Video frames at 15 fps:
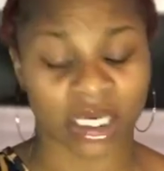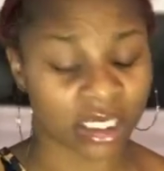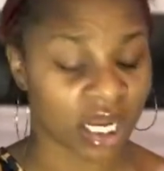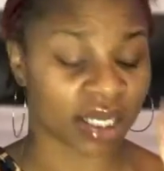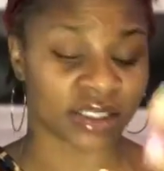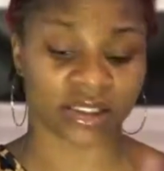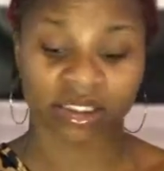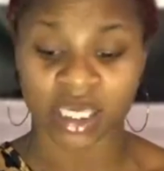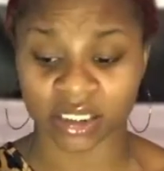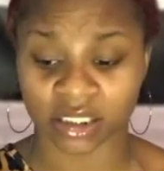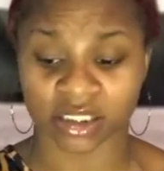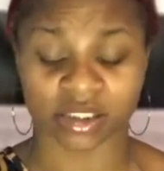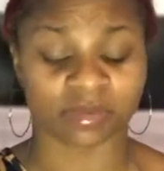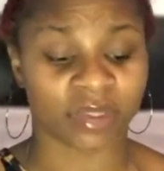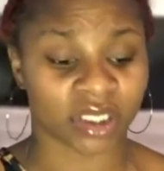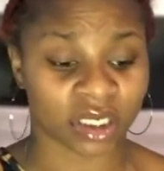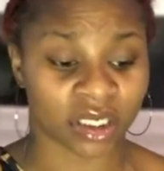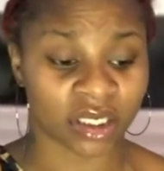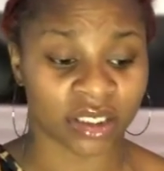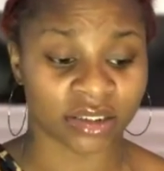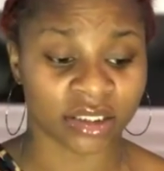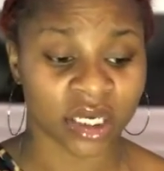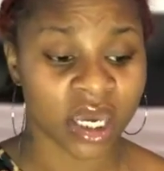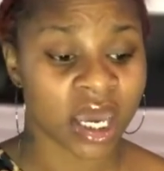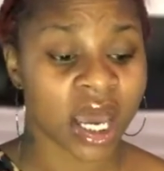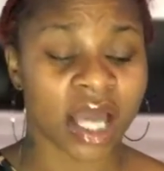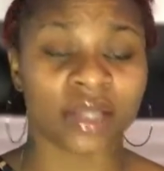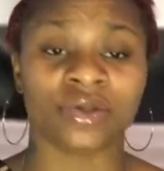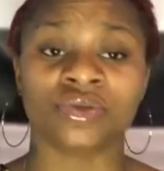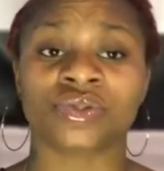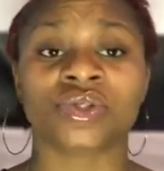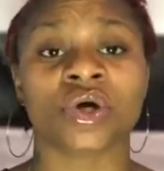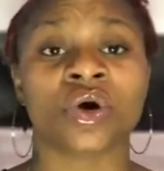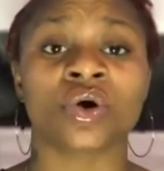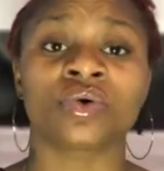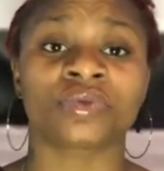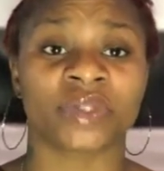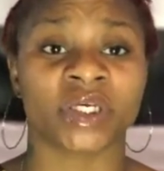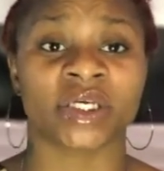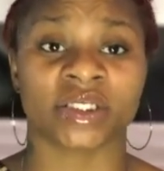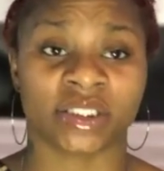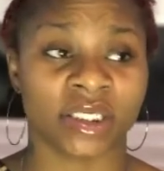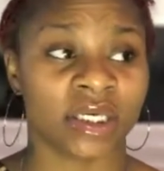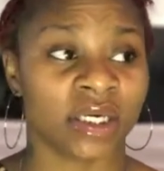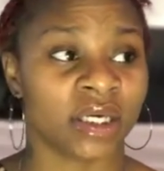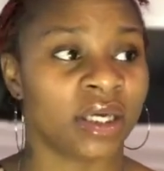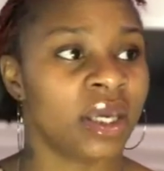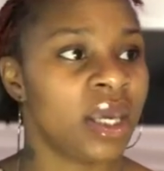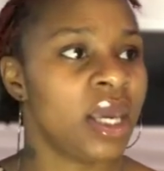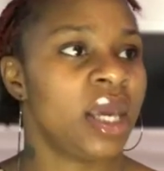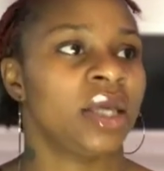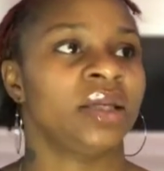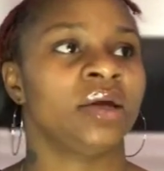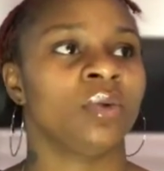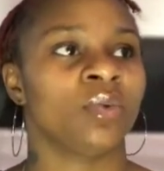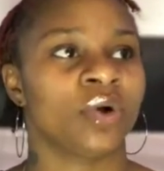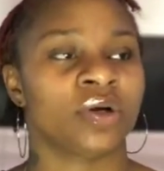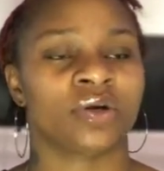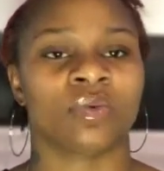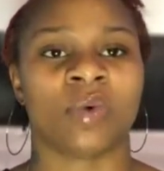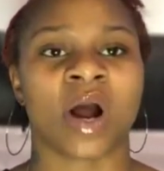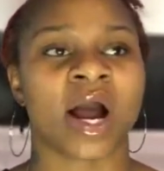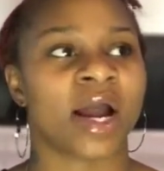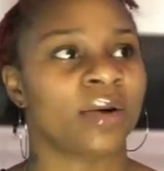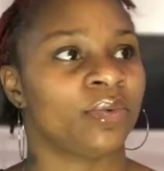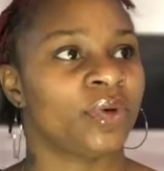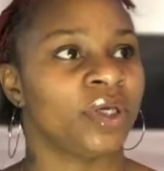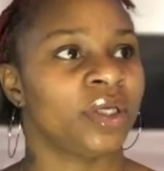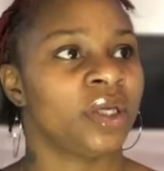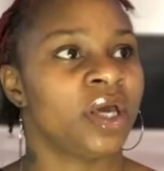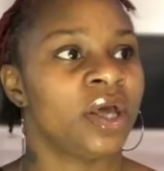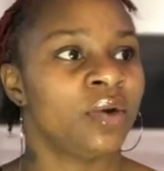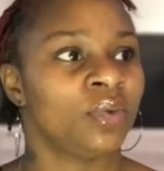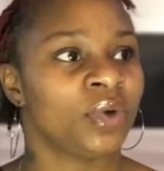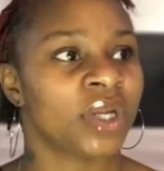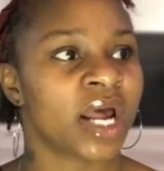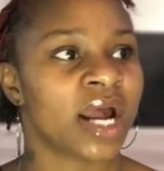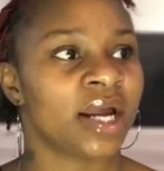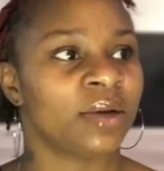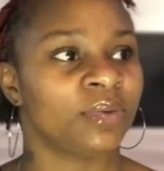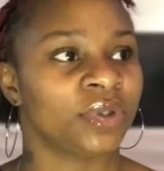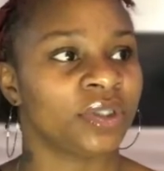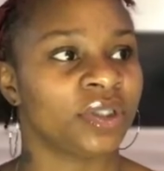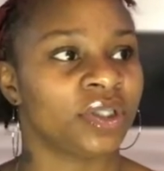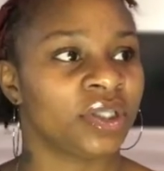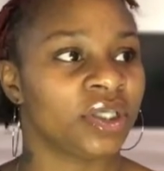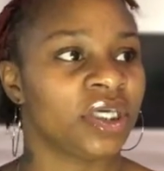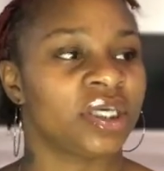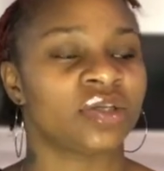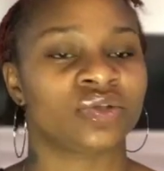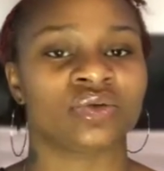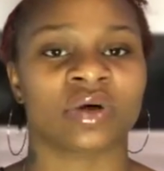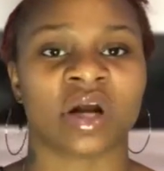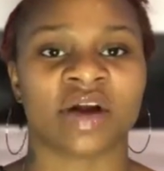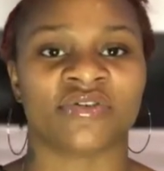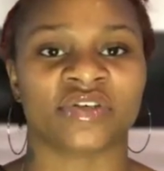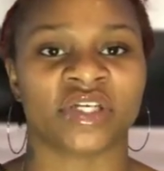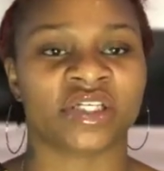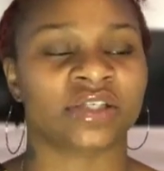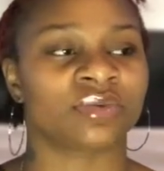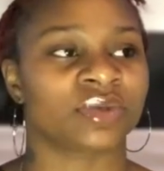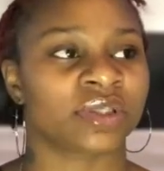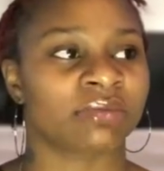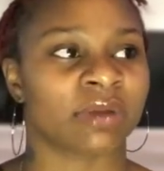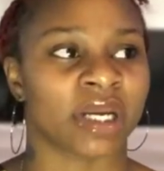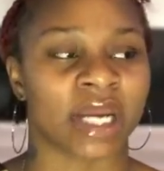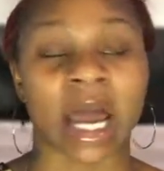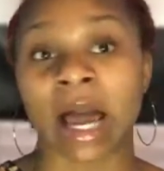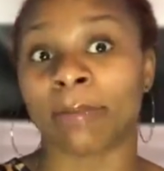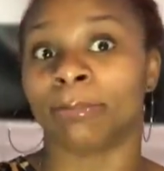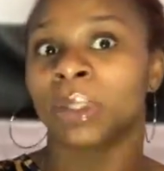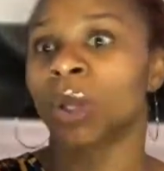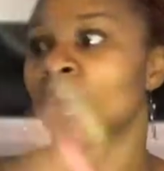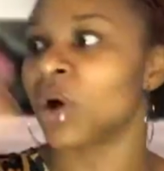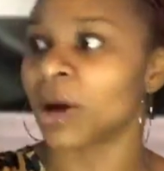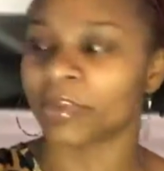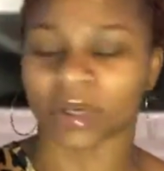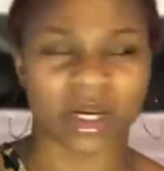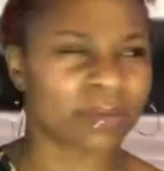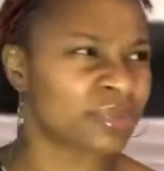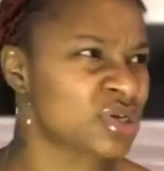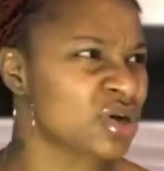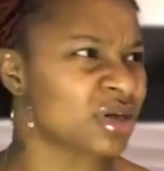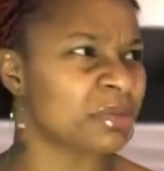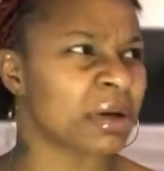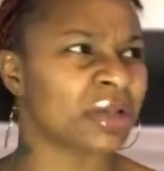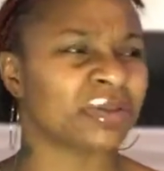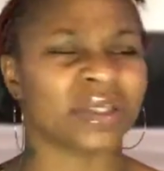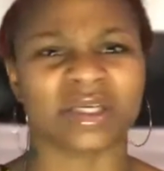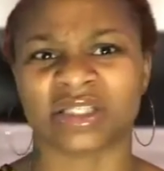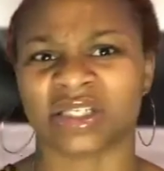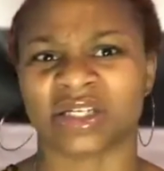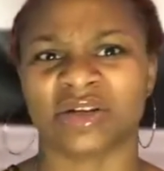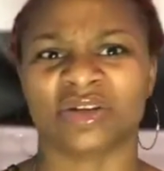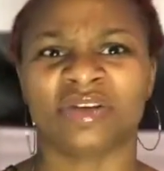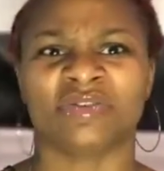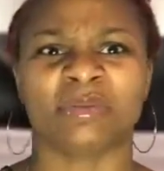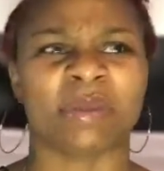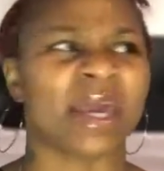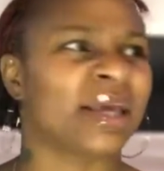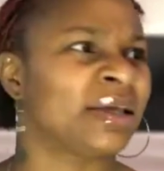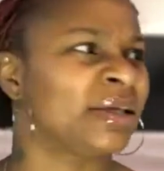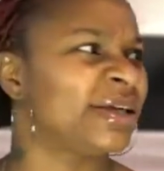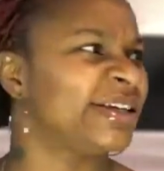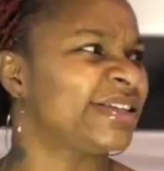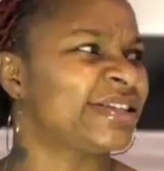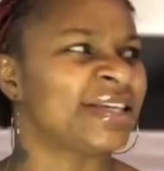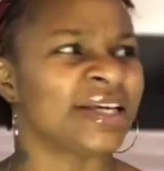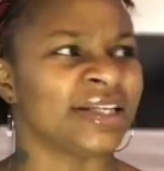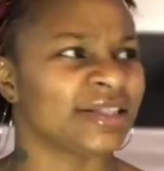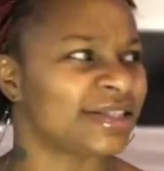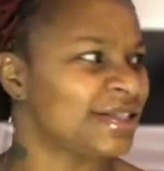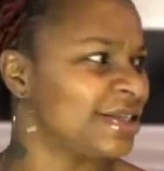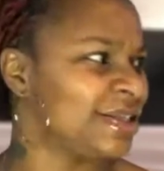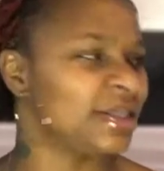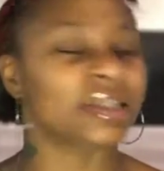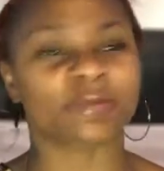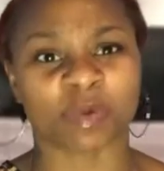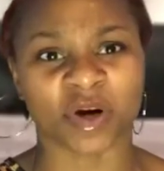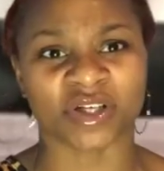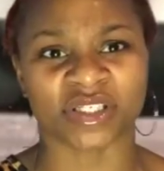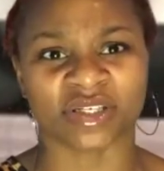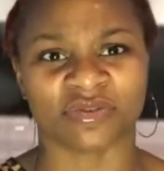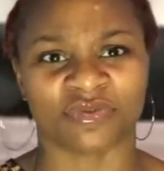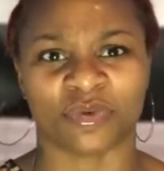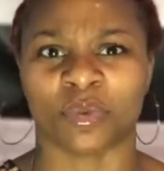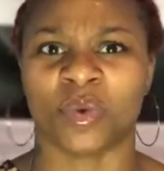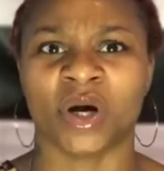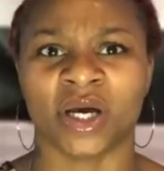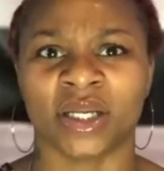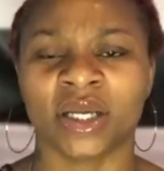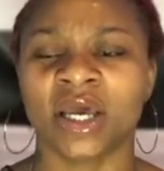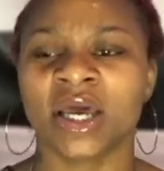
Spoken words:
And I can say this because I used to hold things in and then wonder why when I would get into a conversation with somebody, I blow up and I'm talking about things that don't even make sense to this person, for one,